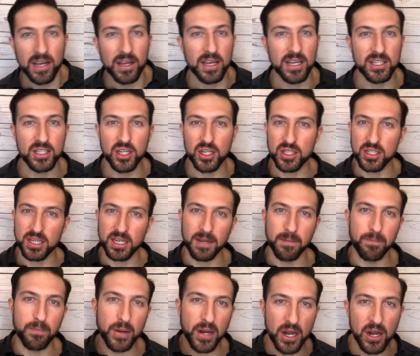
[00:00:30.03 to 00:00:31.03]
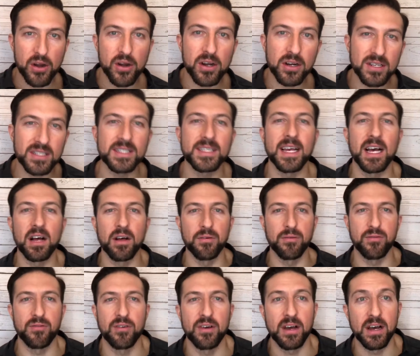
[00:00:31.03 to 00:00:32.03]
It's just to compare
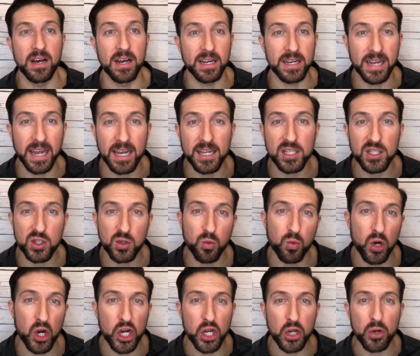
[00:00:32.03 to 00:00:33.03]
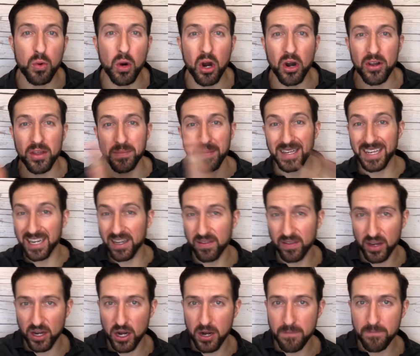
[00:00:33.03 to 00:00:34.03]
yourself against where you are in the beginning of
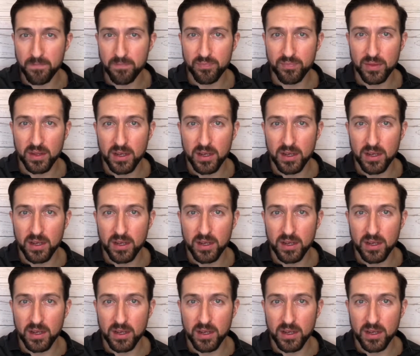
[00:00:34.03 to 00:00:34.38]
the year,